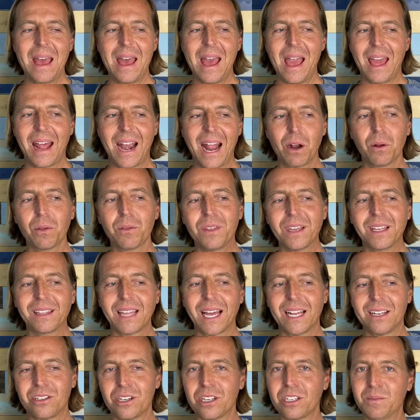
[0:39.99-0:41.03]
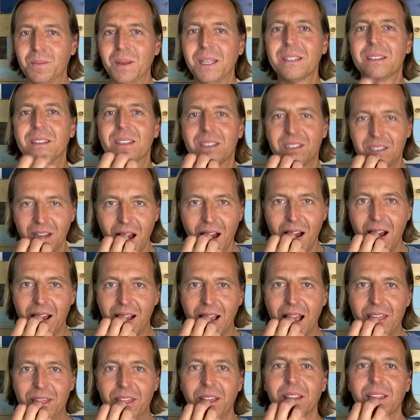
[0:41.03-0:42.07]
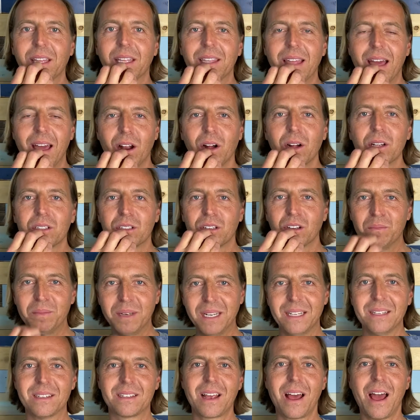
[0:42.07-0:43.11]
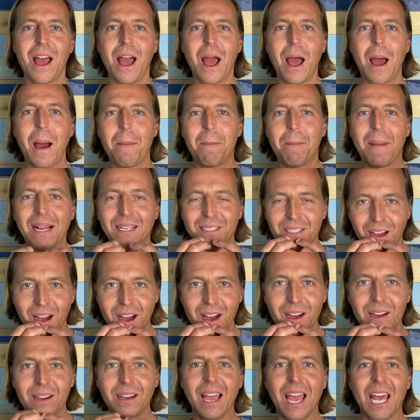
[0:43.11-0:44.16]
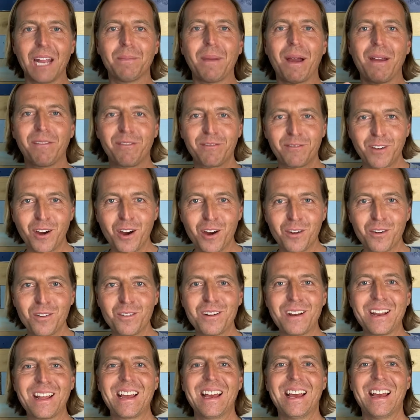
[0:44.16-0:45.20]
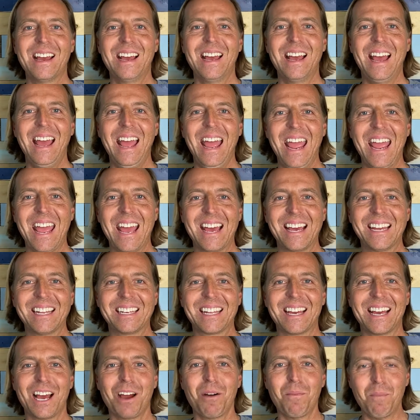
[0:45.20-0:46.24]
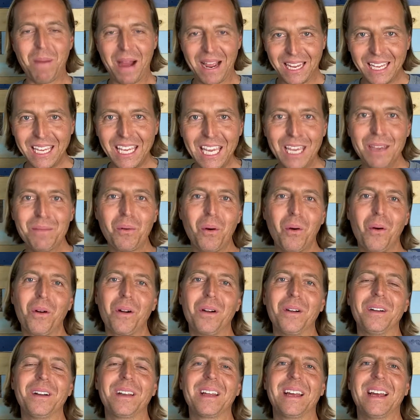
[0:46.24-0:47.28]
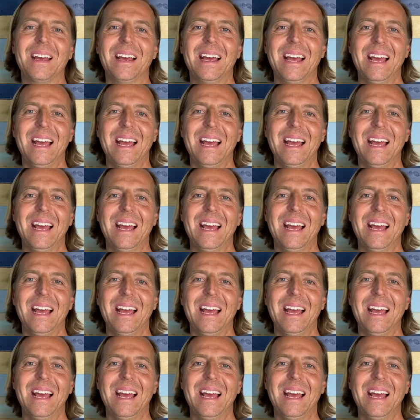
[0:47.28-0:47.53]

And I don't think that just means the tongue. I think that that also means my tongue and my phone and my keyboard.